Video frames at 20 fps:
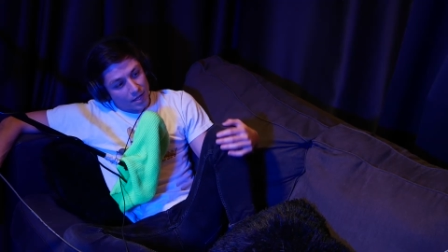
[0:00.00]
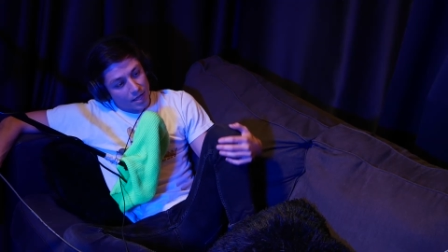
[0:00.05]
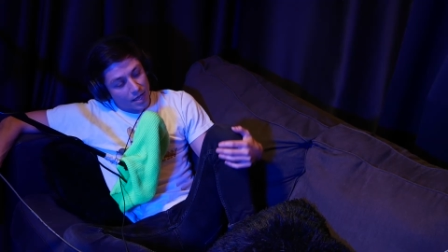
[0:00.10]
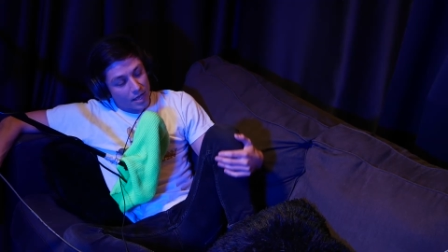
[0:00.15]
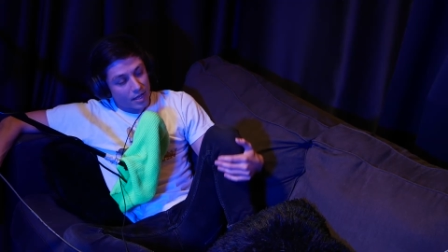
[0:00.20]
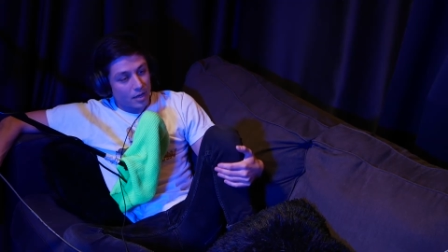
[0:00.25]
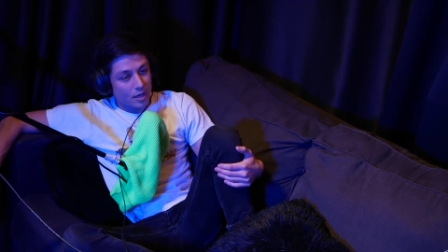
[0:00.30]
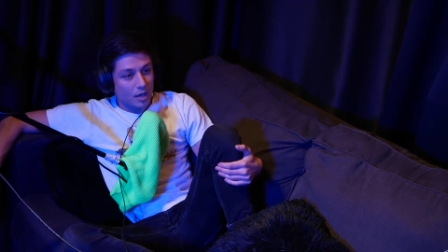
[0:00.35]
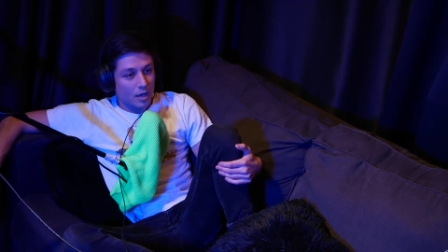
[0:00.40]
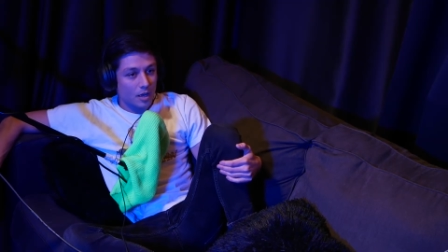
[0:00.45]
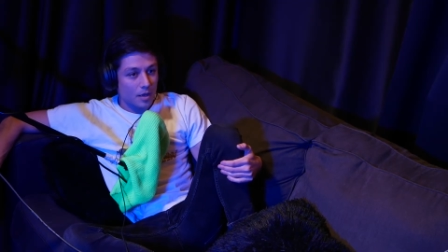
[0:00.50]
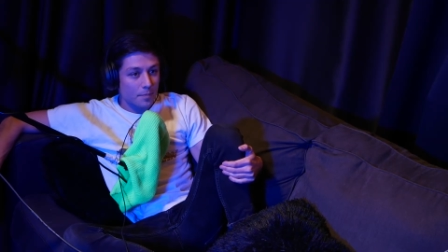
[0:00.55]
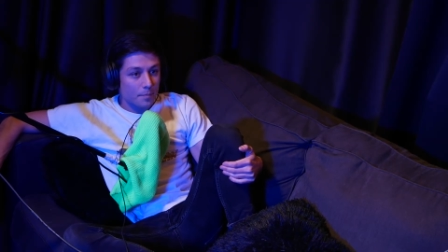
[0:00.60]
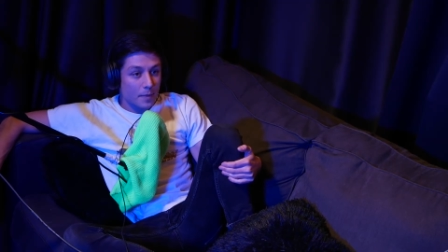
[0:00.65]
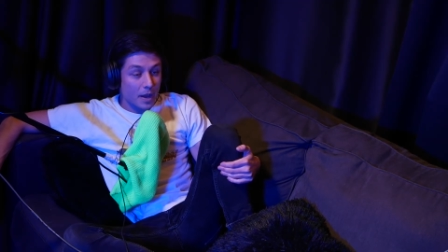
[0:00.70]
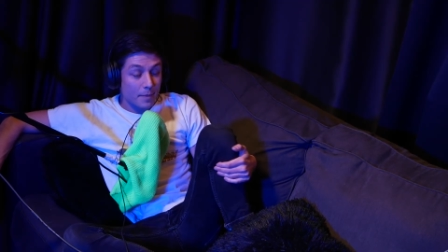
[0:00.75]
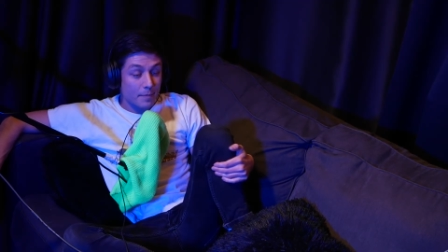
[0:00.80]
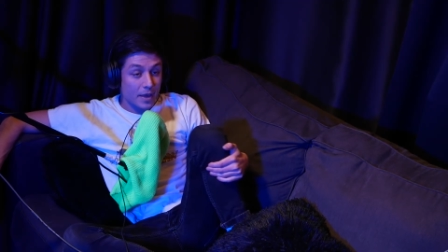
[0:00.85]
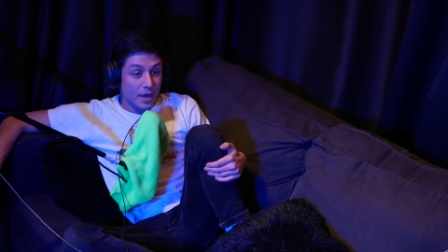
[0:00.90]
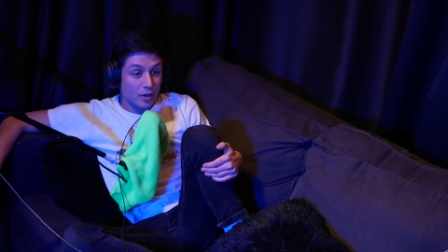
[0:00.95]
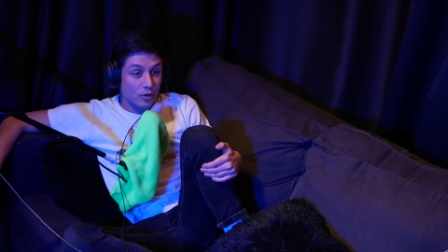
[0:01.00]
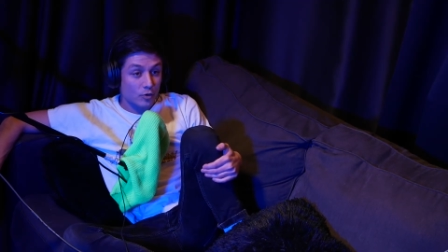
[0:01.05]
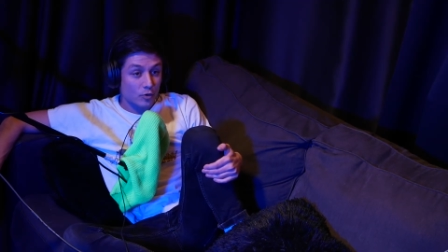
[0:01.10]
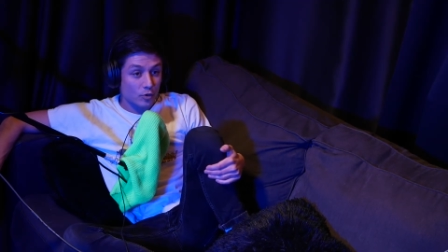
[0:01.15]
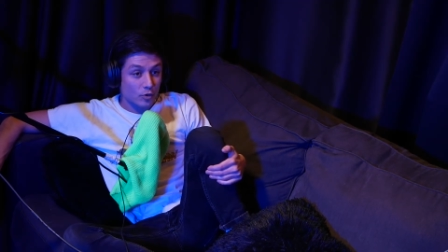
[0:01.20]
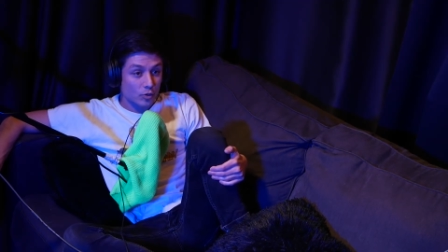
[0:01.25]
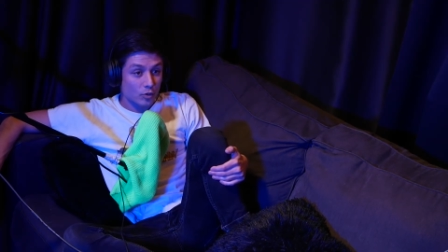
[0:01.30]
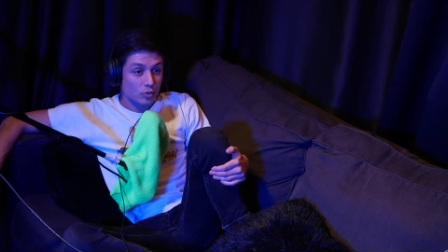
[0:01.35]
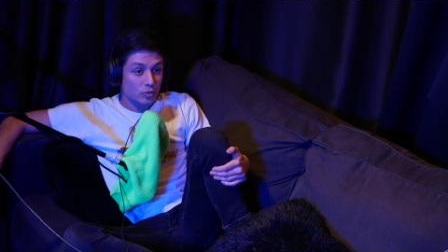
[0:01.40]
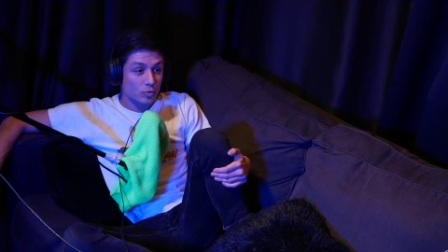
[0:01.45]
and uh, my band
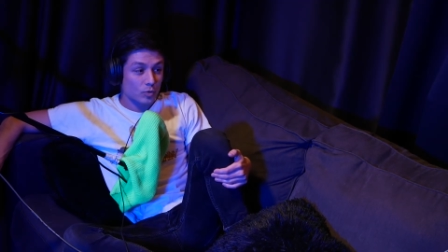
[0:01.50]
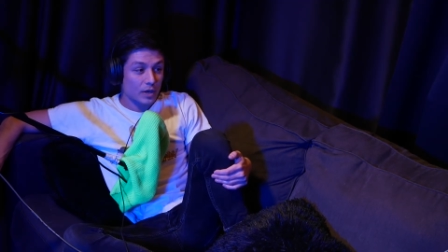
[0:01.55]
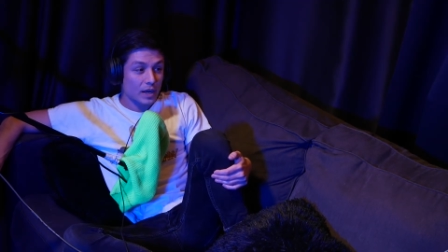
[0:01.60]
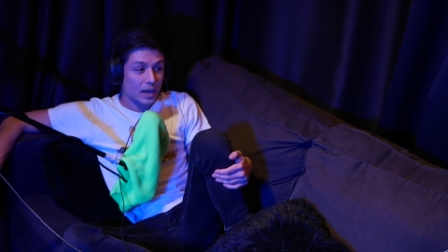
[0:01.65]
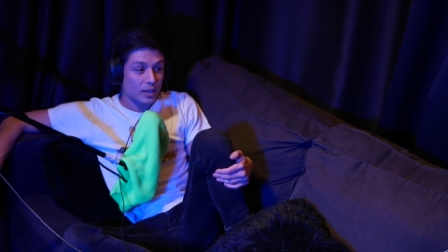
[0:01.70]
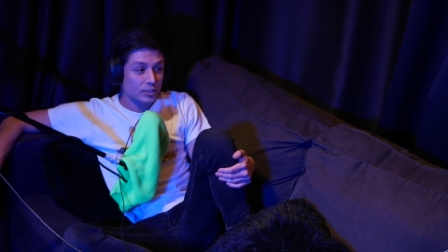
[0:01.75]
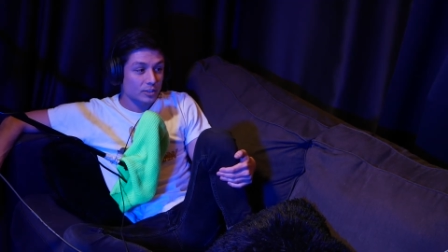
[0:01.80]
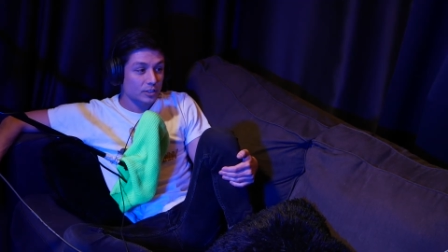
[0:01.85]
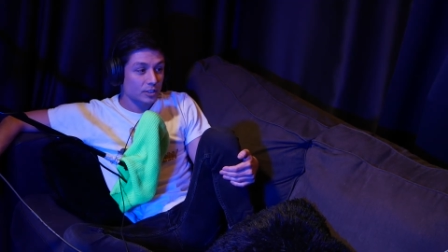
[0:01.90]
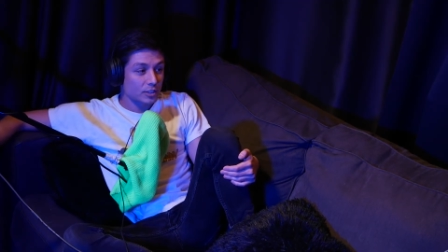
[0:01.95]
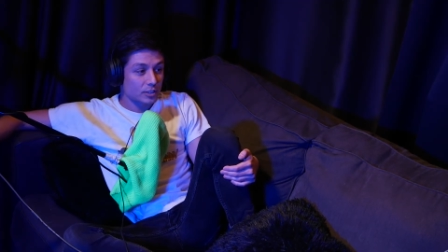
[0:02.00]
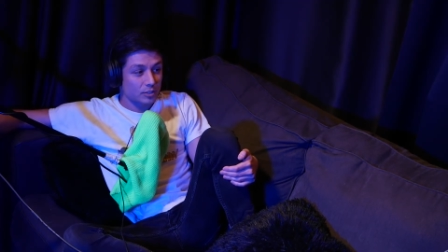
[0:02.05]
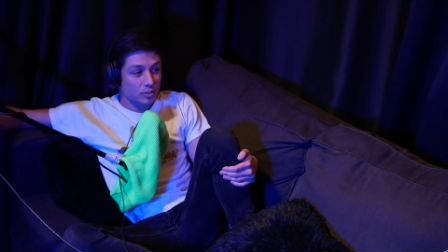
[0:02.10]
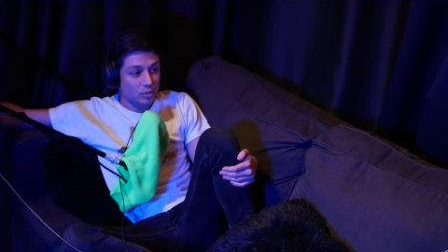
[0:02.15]
Crude Dudes were actually